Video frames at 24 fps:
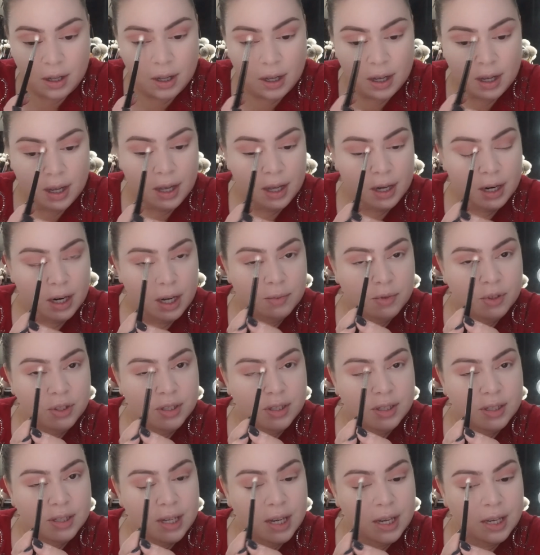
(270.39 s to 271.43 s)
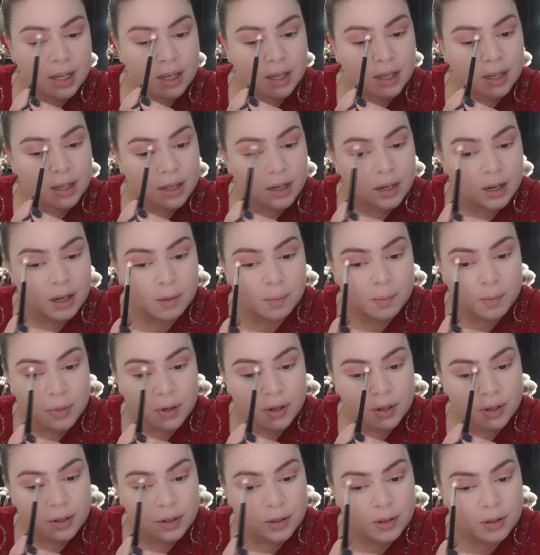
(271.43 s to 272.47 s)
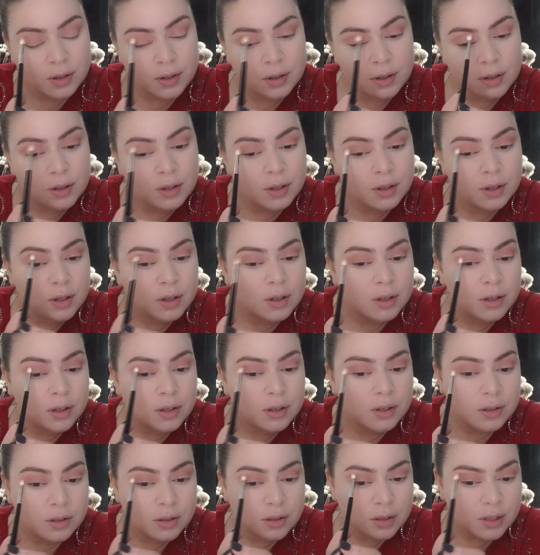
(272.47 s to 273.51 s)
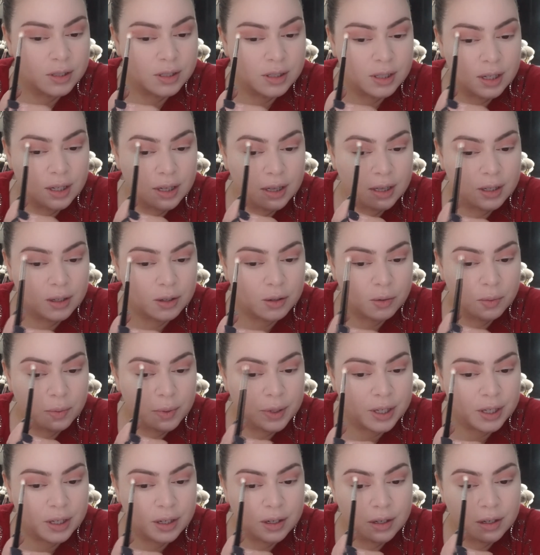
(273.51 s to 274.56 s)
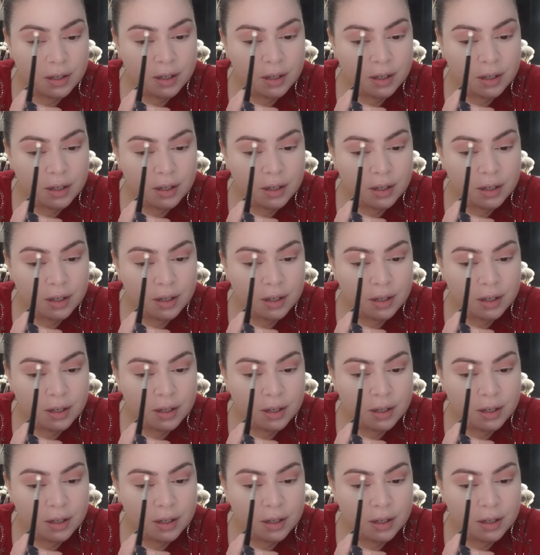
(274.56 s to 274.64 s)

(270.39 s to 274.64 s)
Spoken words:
and I'm just taking it up just a little bit,